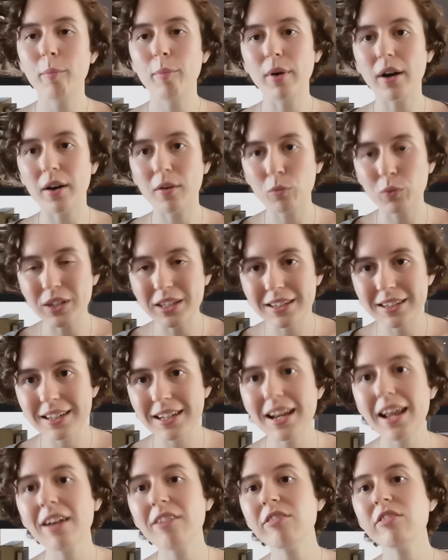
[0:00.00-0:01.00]
but we
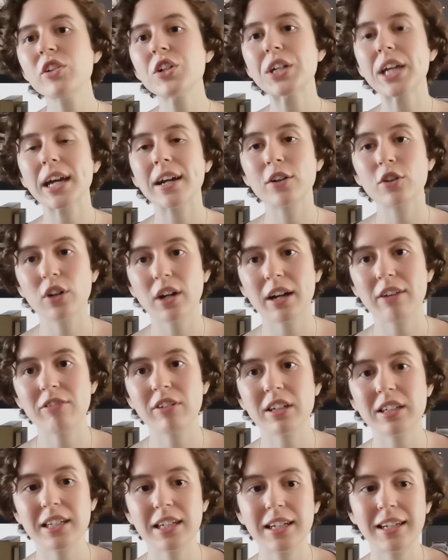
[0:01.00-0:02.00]
never get
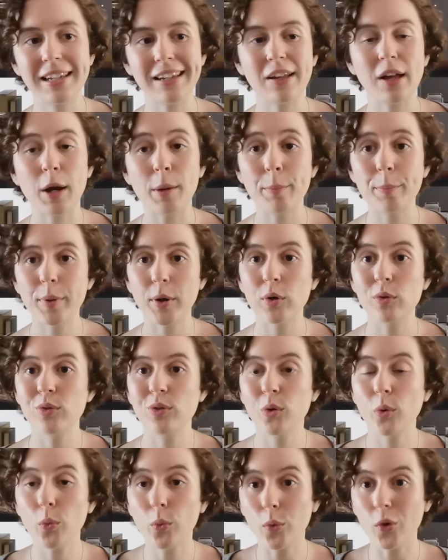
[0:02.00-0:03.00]
graphic detail
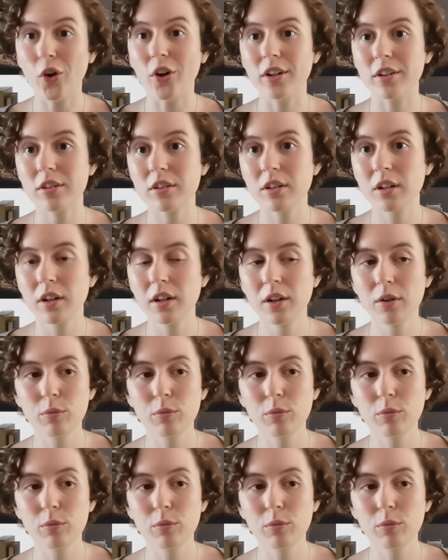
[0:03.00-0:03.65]
about the what.